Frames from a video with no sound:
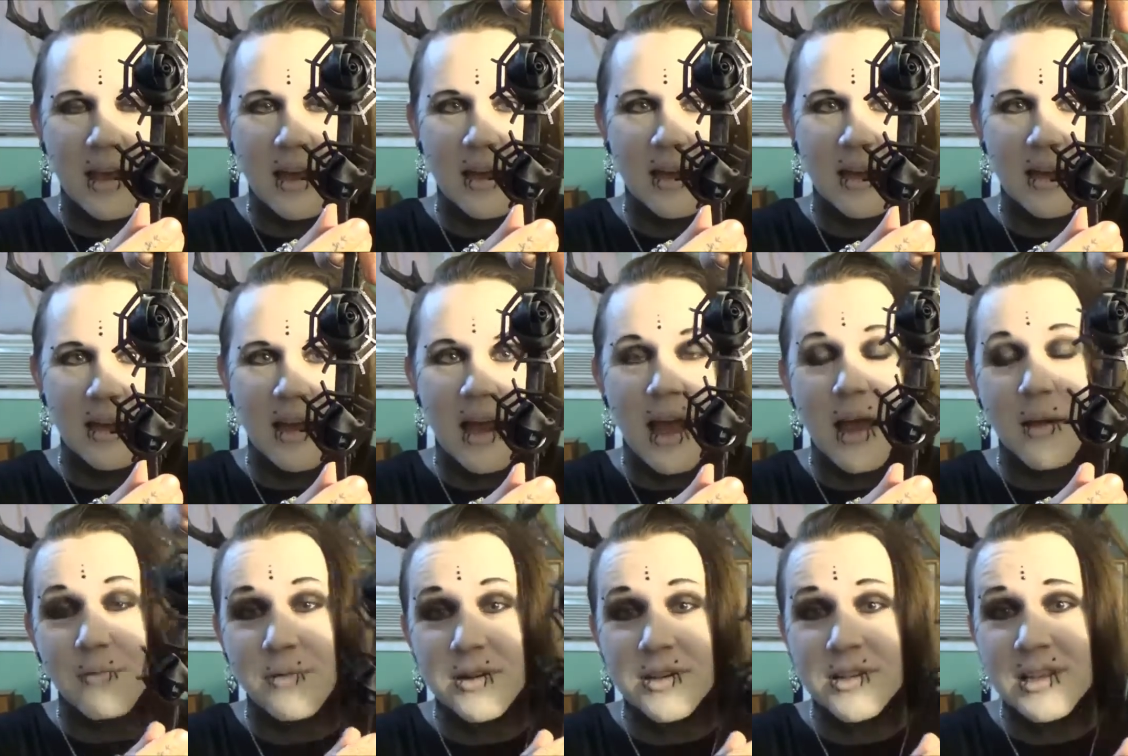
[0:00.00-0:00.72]
Uh,
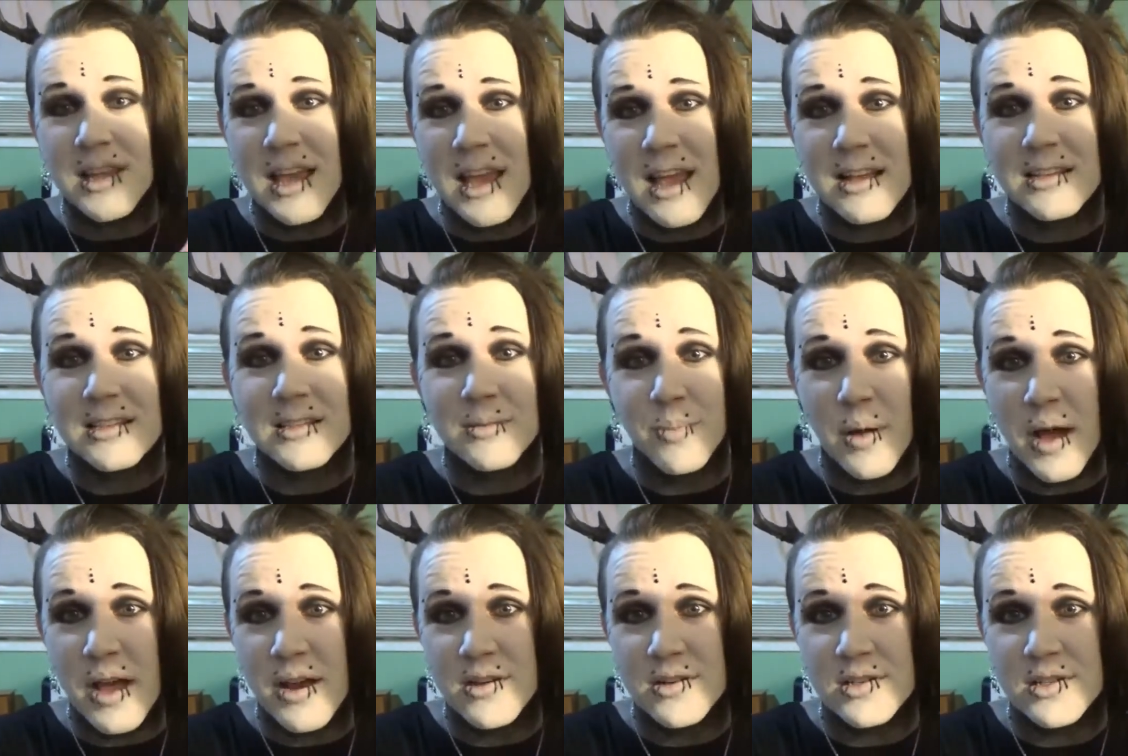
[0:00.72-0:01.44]
I wish they had
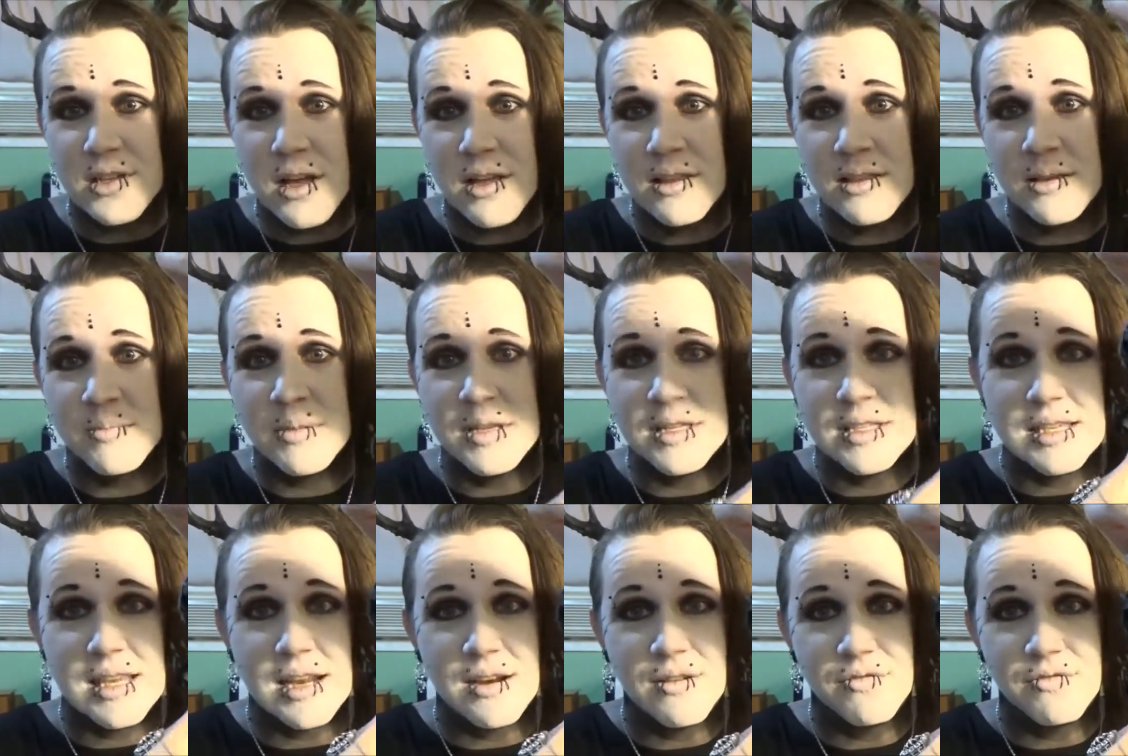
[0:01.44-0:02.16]
spiders on them
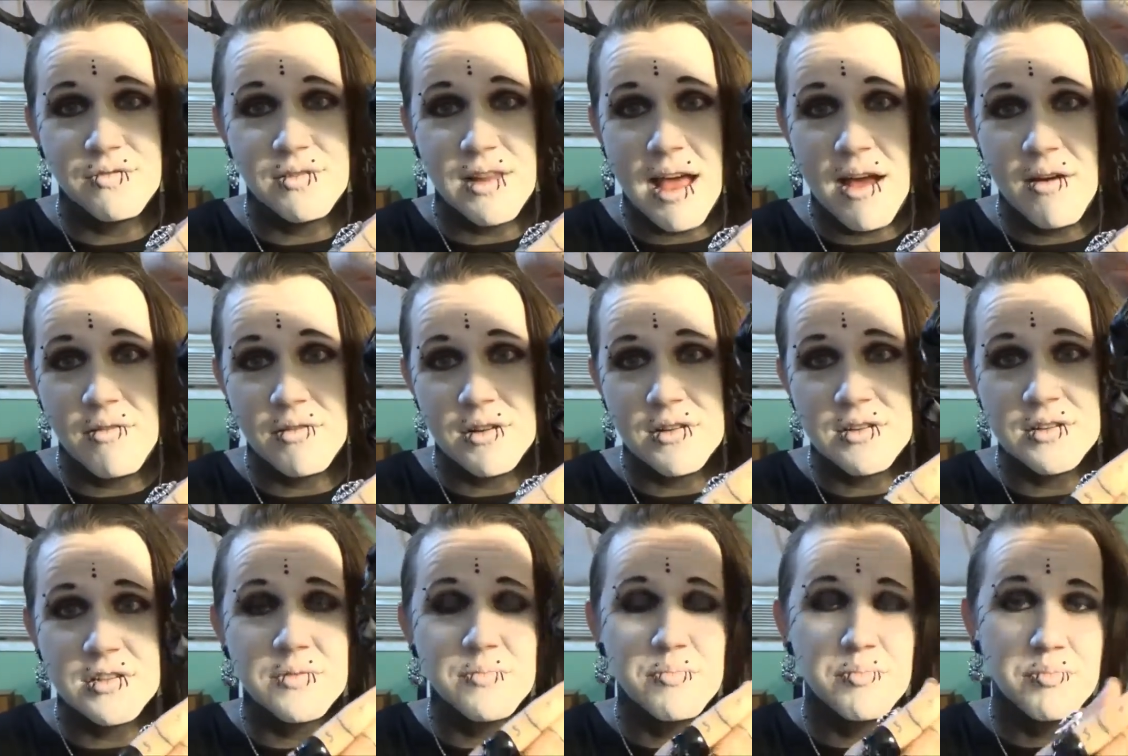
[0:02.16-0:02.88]
instead of
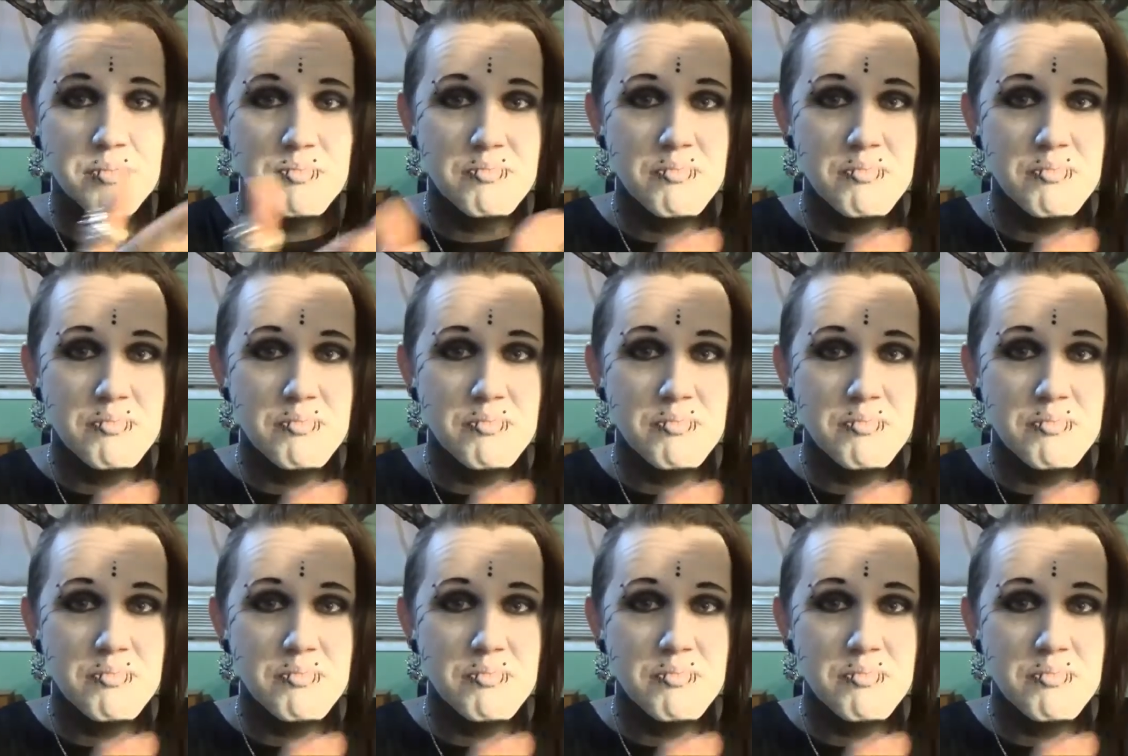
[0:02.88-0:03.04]
flowers,